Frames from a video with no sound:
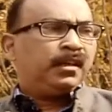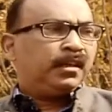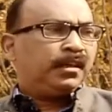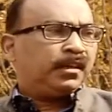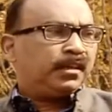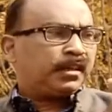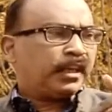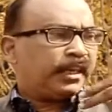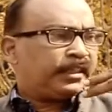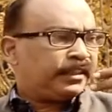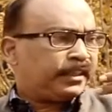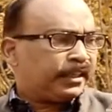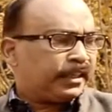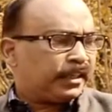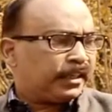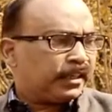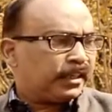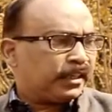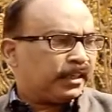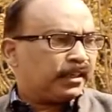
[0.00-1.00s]

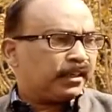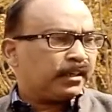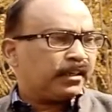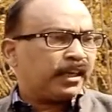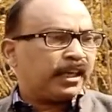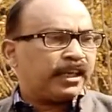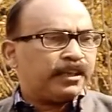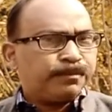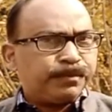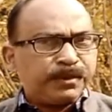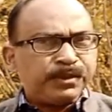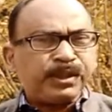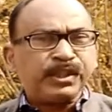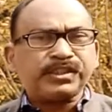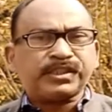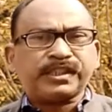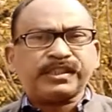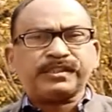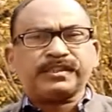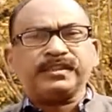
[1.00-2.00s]

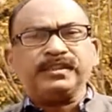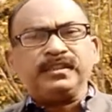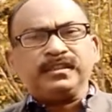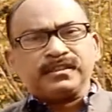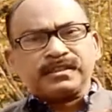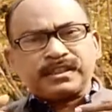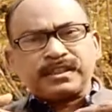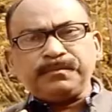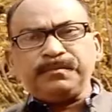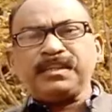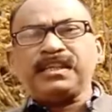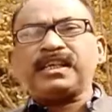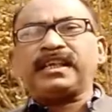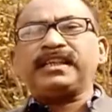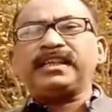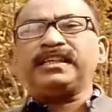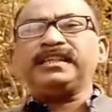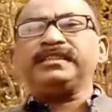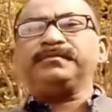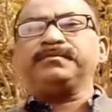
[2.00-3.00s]
hypothesis.
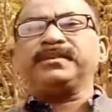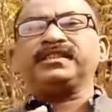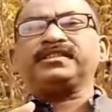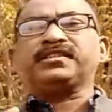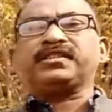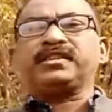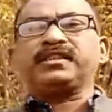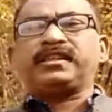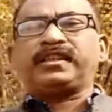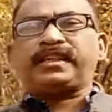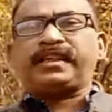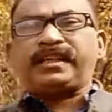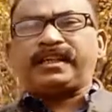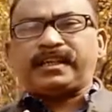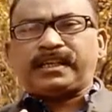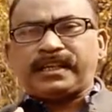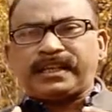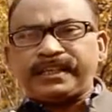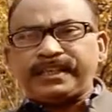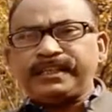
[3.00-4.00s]
Similarly, mention
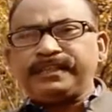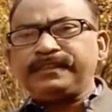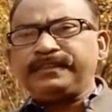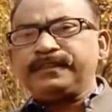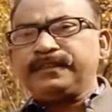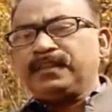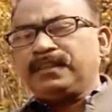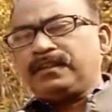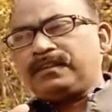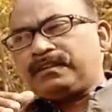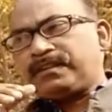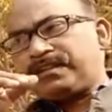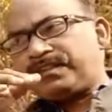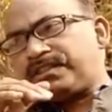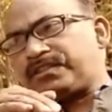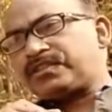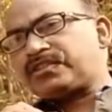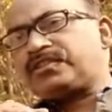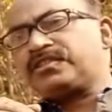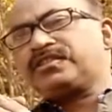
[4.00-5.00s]
a heading
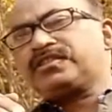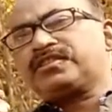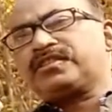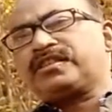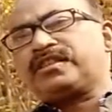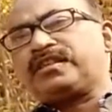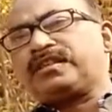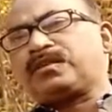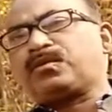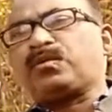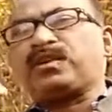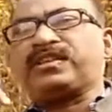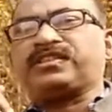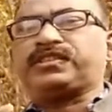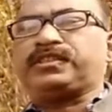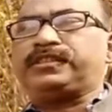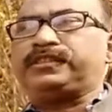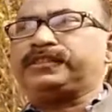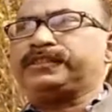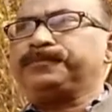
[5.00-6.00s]
research
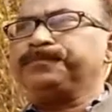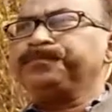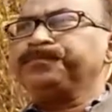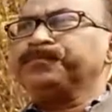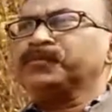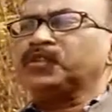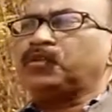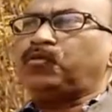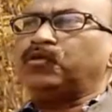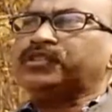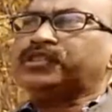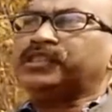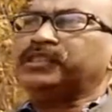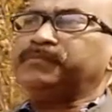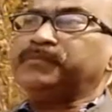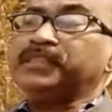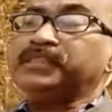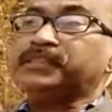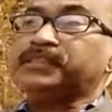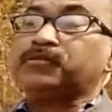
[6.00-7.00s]
questions.
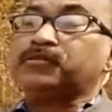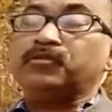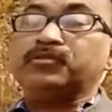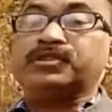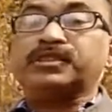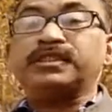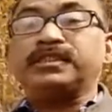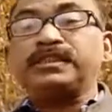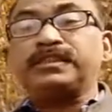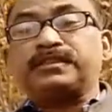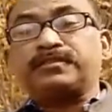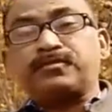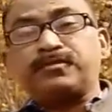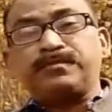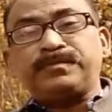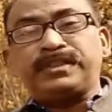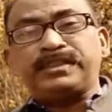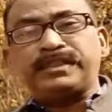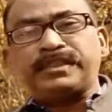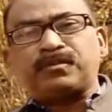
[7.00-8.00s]
Question means question
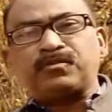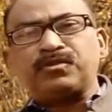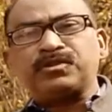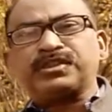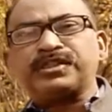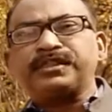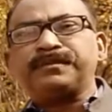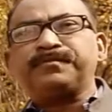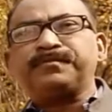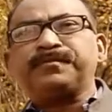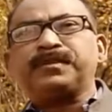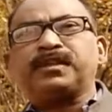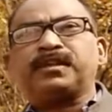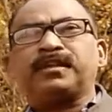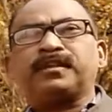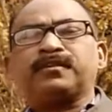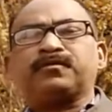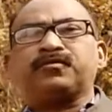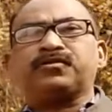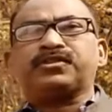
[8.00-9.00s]
should be in a question
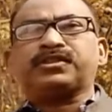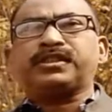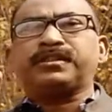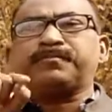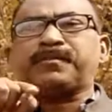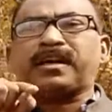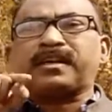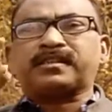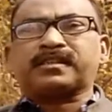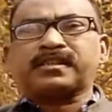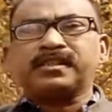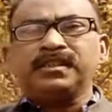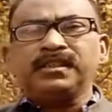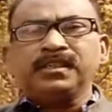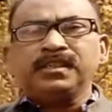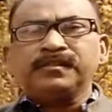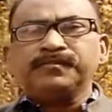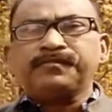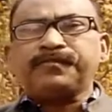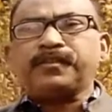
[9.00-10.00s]
mark
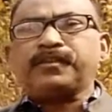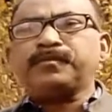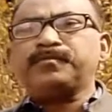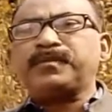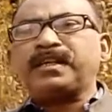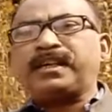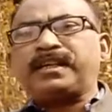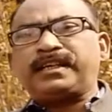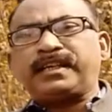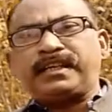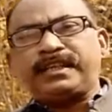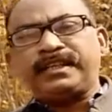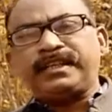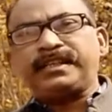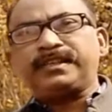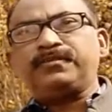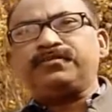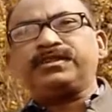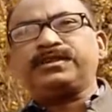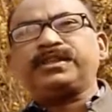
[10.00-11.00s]
form and
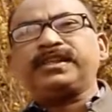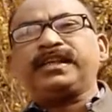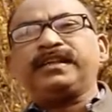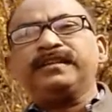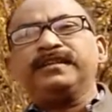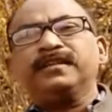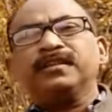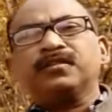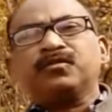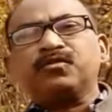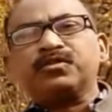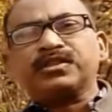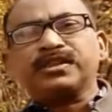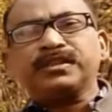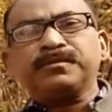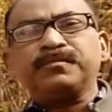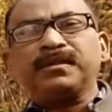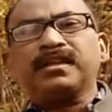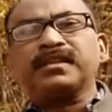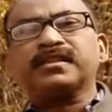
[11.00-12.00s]
ended with a
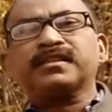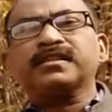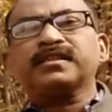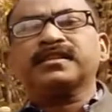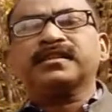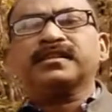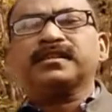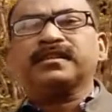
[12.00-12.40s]
question mark